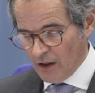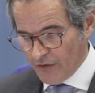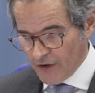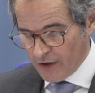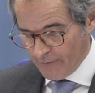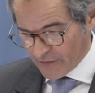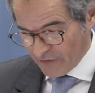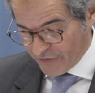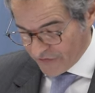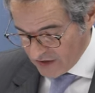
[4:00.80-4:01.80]
the
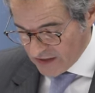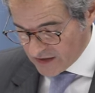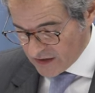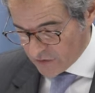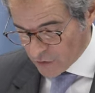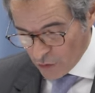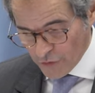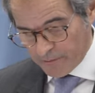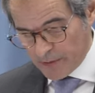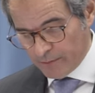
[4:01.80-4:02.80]
facilities
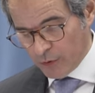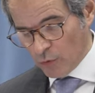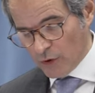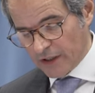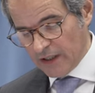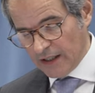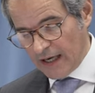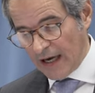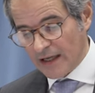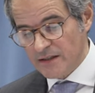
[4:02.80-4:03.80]
or the people working
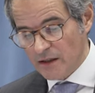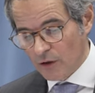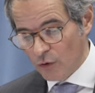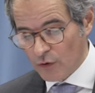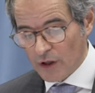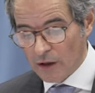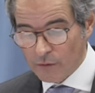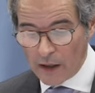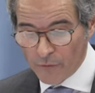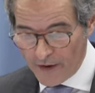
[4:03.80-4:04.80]
at or
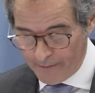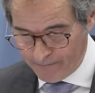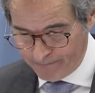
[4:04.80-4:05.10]
around them.